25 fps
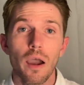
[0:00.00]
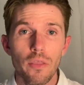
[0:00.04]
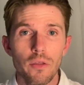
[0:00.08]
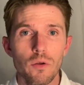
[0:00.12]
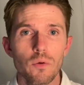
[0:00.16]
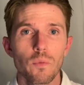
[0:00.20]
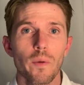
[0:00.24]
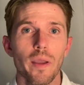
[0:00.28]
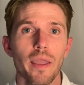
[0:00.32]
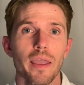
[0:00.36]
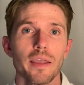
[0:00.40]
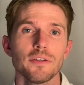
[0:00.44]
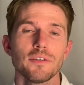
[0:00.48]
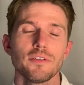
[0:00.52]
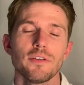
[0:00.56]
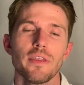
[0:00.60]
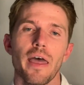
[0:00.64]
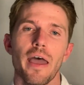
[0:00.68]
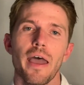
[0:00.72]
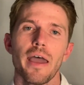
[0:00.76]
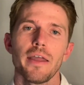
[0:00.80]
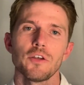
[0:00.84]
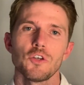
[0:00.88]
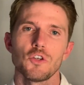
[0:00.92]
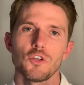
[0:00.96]
other ways
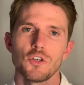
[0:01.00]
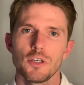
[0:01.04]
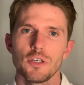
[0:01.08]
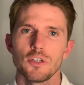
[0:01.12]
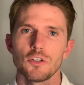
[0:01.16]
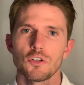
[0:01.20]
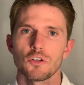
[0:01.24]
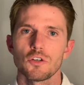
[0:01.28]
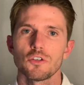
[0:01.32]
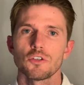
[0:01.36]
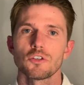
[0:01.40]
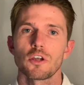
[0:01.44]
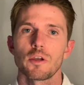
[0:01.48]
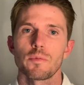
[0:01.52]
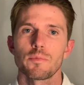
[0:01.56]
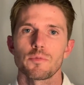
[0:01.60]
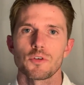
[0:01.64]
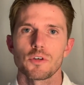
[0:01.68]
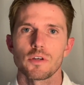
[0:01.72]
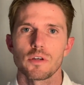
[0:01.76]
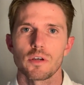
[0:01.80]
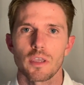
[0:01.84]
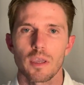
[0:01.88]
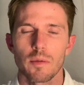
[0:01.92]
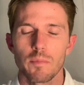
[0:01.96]
that gene
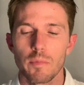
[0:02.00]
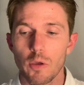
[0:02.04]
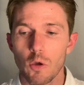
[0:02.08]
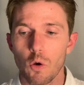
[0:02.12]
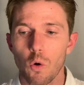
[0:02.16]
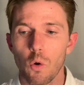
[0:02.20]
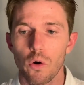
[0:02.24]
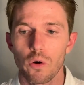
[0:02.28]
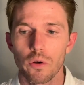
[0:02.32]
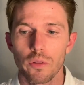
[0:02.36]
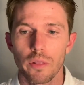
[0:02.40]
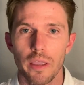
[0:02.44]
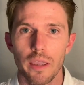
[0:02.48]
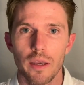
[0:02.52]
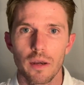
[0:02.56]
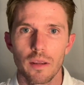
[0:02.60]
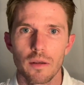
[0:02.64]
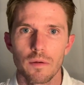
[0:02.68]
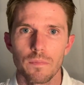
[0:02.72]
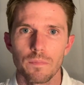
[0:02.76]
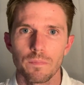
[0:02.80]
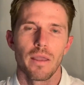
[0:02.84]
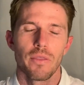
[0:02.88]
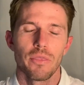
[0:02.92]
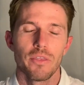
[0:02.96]
transcription can be correlated,
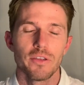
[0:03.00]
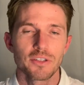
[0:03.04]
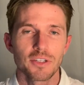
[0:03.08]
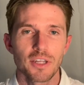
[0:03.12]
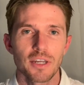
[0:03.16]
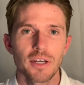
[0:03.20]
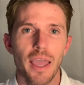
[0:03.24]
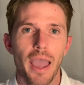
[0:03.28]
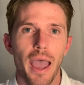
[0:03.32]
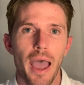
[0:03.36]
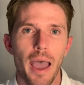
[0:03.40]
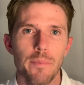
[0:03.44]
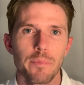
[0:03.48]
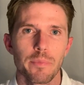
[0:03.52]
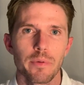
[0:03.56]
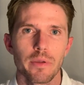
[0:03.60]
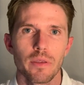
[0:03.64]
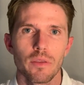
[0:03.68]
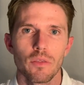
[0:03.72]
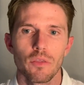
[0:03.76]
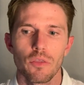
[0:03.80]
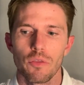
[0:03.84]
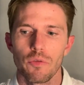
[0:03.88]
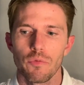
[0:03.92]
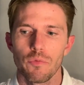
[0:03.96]
and this can
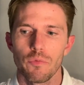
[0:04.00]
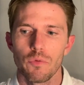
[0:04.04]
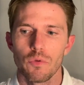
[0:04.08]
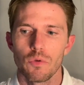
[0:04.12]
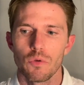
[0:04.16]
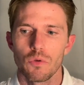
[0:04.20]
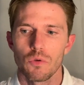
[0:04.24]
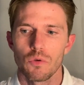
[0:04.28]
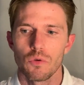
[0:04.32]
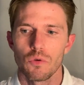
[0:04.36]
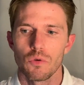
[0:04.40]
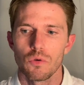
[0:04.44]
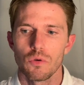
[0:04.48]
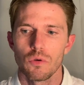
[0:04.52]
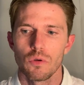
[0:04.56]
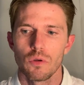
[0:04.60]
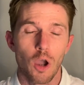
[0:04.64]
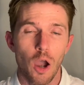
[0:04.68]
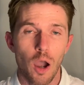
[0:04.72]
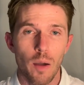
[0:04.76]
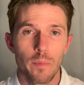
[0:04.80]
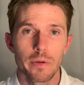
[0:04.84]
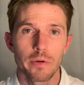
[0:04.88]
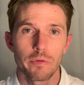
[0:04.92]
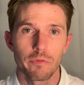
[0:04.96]
happen through
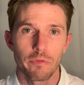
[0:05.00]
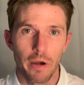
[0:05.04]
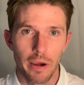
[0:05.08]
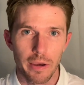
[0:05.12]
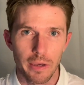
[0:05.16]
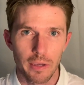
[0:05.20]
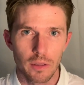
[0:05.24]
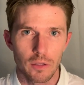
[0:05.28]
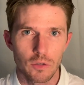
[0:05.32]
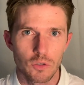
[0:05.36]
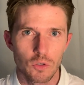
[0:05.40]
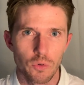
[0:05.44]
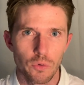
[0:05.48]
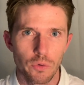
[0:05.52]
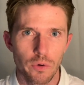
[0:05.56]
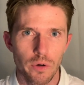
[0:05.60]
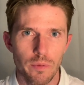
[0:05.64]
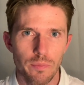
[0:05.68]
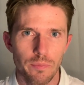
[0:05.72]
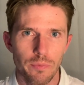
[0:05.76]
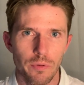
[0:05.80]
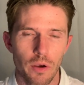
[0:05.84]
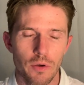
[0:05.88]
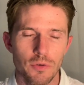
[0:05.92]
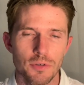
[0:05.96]
common regulatory
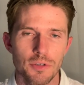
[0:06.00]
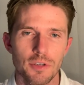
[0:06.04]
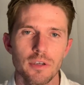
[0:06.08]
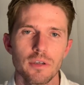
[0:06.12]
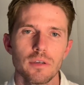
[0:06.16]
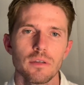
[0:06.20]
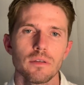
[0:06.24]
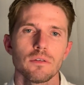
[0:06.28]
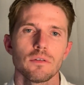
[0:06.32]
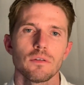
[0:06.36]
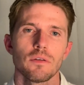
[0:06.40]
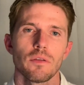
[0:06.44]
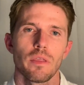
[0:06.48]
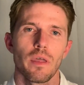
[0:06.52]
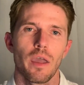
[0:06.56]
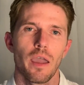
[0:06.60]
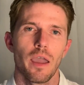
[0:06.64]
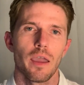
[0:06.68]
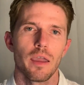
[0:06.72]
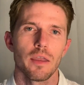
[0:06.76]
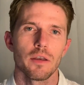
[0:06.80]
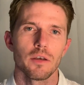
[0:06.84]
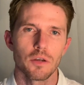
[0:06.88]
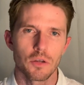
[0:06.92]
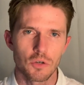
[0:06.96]
proteins
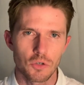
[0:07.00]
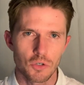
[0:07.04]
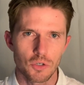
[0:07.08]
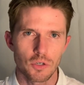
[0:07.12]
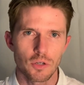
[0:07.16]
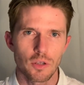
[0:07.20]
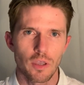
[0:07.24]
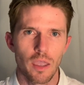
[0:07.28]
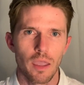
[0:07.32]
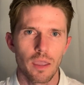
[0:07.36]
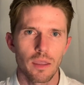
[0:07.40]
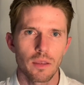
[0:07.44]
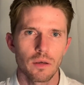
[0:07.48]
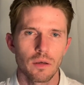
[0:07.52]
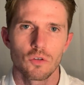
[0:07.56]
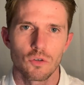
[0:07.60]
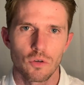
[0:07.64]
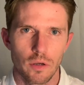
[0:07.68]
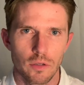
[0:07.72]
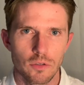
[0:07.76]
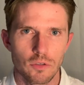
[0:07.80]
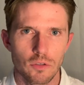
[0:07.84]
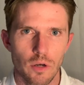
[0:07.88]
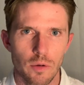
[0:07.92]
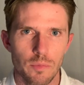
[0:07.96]
that initiate
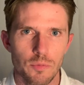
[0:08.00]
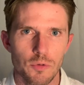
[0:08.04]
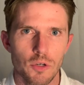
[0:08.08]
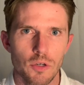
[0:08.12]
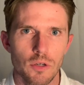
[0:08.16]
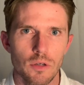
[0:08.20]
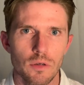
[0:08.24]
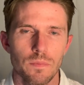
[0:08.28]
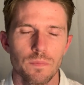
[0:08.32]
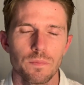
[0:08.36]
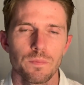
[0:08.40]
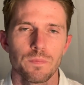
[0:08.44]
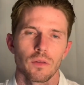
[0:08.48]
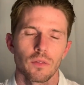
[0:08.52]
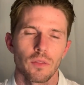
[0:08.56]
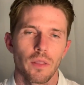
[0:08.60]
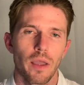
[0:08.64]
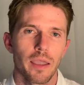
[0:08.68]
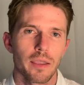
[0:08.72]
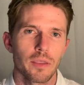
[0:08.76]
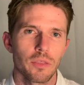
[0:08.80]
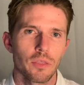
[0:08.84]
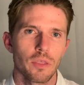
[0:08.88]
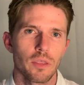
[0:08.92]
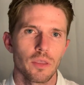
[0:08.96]
transcription,
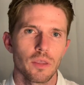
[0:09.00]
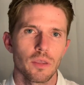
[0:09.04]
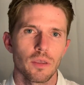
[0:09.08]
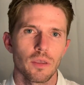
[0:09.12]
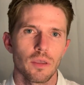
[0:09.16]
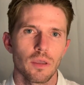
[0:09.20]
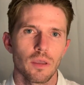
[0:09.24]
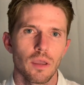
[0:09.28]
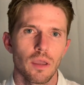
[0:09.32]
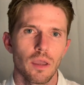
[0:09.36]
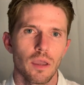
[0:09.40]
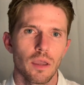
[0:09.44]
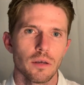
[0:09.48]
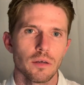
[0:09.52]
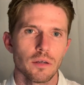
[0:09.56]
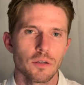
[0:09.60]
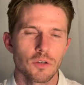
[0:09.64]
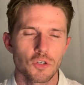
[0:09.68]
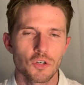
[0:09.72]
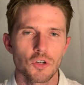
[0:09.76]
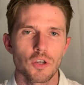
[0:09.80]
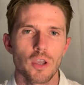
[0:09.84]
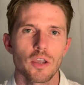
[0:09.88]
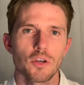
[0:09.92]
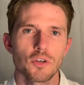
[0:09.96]
like the
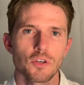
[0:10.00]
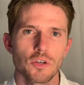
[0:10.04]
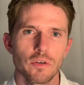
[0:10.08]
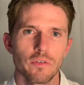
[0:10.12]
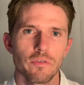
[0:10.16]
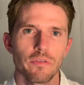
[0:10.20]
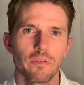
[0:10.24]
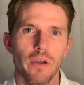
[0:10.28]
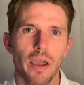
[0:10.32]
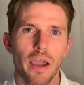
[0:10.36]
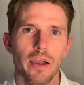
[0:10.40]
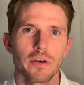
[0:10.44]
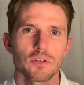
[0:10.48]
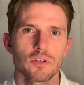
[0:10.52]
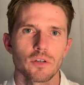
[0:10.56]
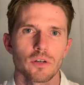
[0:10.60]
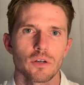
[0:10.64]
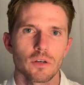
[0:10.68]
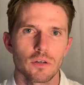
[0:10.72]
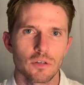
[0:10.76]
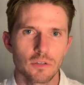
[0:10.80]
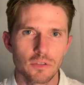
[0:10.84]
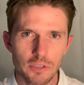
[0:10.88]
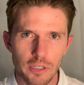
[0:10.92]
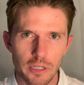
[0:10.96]
initiation
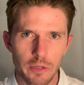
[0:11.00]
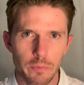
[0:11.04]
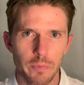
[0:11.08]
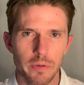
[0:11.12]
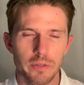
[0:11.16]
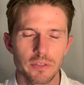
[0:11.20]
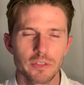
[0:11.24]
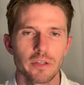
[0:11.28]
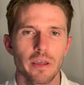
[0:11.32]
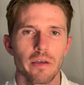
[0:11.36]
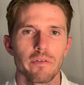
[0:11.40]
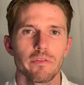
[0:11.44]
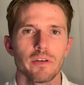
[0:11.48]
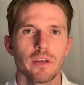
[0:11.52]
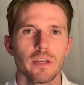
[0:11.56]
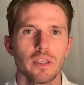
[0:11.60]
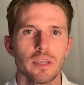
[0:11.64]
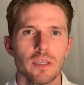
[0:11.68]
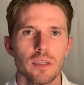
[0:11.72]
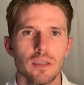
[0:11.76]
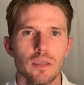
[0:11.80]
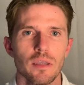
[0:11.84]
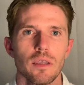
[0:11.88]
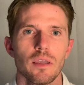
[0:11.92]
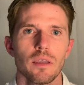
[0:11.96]
factor sigma
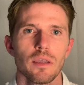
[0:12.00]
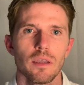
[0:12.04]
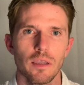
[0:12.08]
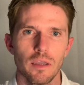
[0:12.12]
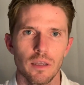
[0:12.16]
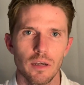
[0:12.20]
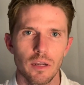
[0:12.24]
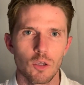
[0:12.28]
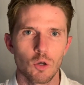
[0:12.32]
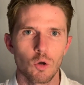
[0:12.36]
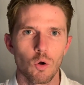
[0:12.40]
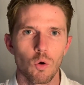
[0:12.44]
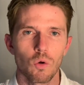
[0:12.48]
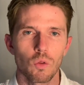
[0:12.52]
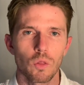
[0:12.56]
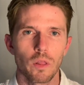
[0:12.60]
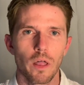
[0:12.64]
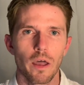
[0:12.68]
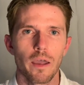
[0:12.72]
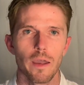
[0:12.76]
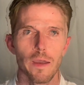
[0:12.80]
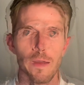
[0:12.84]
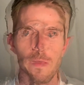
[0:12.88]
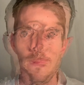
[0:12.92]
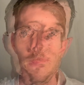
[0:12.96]
70 in E.
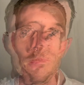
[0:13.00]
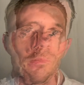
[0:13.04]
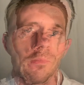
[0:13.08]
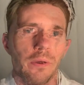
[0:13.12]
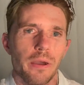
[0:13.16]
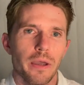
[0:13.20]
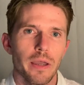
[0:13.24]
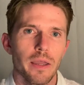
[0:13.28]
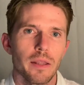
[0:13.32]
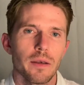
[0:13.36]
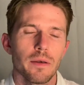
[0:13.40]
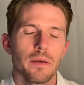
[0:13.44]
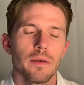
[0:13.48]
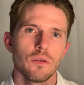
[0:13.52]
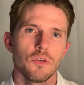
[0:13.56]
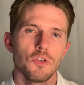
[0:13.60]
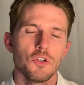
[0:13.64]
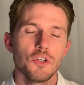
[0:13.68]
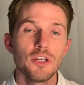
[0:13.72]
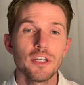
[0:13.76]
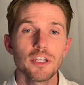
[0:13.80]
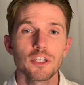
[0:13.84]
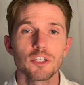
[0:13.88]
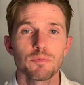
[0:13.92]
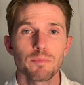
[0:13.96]
coli. But
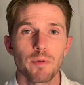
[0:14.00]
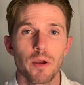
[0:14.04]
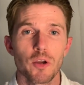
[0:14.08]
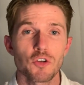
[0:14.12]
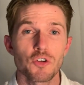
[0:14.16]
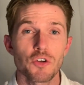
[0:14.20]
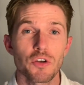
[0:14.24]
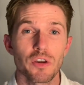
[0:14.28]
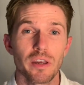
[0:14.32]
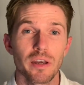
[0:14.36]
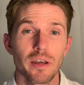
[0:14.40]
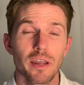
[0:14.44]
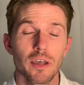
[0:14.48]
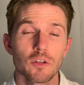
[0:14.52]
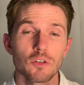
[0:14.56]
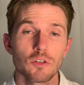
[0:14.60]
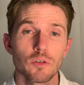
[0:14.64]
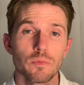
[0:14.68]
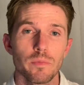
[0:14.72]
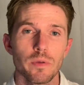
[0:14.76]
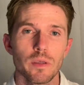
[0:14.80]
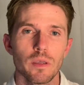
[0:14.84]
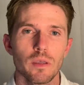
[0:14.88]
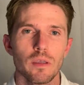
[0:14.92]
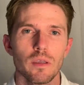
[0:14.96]
gene expression can also
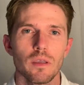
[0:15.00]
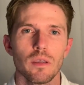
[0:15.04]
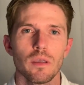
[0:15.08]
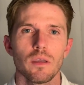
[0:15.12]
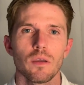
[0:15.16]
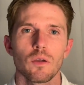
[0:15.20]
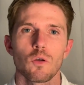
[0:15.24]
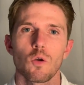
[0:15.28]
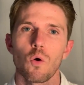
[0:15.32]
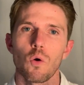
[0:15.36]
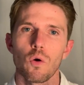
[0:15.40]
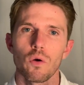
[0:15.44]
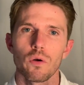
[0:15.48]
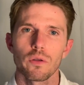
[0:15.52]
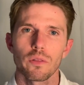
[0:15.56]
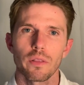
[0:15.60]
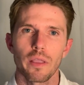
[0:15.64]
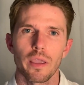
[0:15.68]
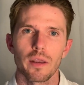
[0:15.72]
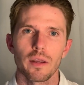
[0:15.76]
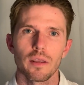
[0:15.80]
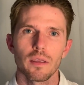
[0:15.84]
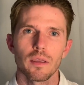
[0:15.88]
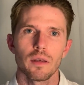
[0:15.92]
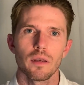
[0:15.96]
be
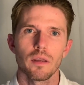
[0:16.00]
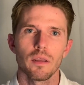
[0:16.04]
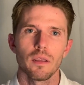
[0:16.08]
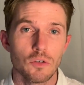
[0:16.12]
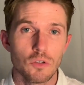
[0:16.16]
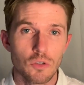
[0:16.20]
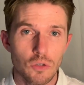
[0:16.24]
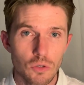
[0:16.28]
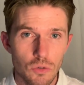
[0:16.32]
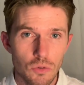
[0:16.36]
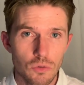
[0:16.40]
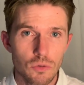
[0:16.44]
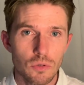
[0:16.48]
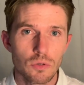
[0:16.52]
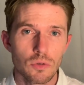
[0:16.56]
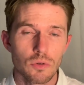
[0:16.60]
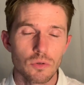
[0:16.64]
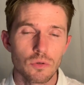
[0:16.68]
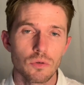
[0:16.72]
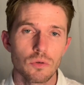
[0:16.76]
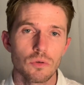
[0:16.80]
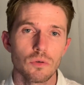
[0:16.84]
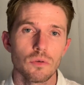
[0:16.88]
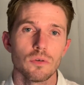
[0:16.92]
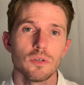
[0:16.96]
correlated due
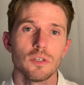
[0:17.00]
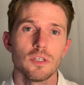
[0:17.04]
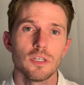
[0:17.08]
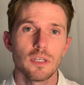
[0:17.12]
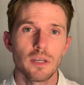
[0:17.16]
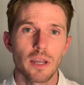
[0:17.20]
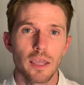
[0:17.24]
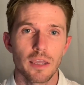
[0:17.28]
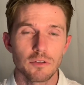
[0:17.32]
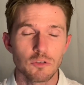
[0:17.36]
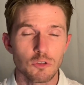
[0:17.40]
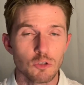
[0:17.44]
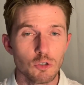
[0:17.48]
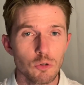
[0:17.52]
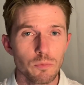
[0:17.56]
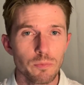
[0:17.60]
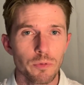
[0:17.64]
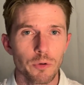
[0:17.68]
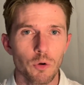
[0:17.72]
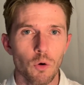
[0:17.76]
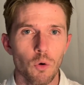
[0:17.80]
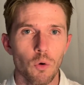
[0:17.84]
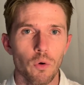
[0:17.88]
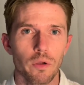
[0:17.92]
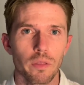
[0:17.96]
to DNA
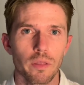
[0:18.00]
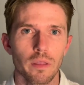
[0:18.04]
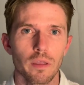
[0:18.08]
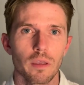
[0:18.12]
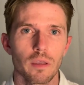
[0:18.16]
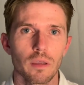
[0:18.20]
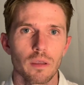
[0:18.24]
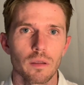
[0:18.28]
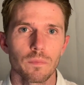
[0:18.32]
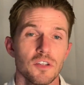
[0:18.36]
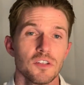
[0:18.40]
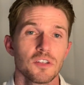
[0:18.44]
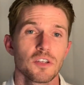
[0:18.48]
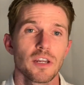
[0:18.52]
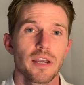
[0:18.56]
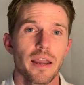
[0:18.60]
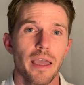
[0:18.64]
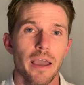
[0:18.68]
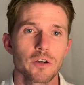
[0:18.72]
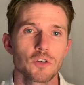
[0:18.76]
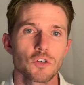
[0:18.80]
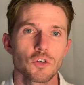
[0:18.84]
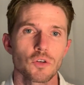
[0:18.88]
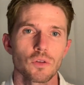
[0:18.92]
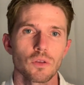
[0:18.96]
supercoiling. This can
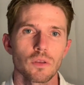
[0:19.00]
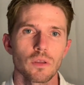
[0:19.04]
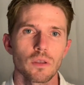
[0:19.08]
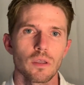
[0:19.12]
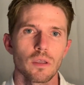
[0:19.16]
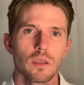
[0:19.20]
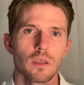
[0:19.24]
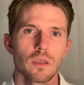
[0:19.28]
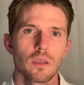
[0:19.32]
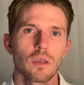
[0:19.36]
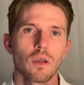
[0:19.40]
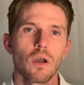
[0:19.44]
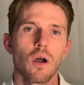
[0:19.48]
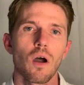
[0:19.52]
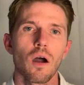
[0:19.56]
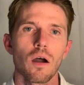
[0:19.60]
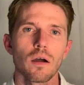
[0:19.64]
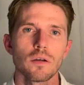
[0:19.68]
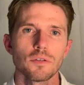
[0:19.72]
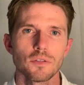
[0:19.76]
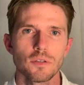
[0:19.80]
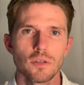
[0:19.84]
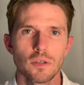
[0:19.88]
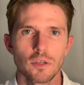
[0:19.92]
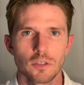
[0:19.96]
actually
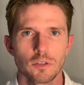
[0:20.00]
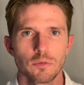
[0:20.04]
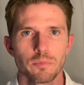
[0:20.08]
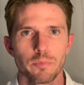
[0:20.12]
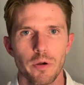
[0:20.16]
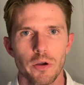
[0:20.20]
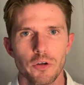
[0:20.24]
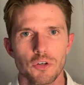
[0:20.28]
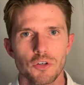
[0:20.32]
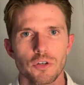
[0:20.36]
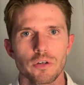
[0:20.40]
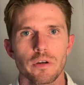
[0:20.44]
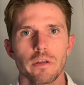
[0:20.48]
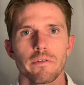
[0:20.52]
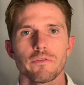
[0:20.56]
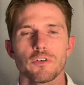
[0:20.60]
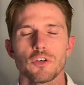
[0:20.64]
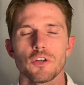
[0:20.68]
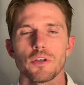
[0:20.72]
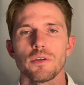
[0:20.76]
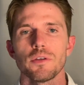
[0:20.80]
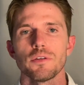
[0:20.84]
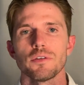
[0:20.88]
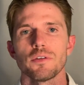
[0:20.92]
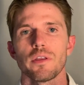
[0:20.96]
cause the expression of
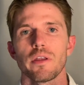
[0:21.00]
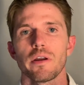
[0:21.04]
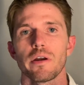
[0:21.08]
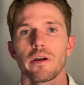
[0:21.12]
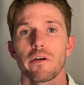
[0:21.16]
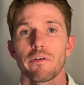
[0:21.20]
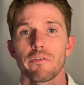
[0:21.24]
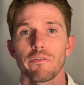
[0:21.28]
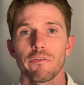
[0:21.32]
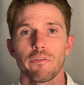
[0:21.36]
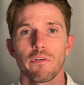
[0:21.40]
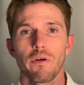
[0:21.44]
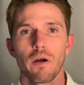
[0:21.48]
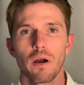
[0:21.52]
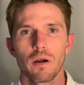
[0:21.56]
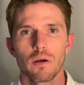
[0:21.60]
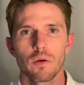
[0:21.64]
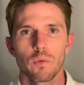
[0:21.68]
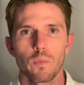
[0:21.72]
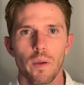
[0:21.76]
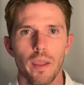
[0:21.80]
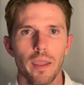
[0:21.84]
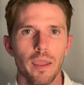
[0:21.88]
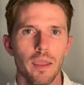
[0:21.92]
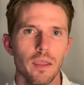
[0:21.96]
genes that are far
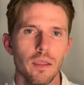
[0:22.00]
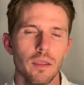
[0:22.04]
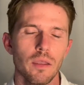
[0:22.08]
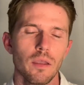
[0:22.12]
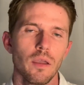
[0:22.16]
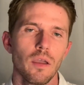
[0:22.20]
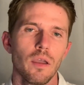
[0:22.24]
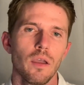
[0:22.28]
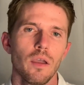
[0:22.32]
away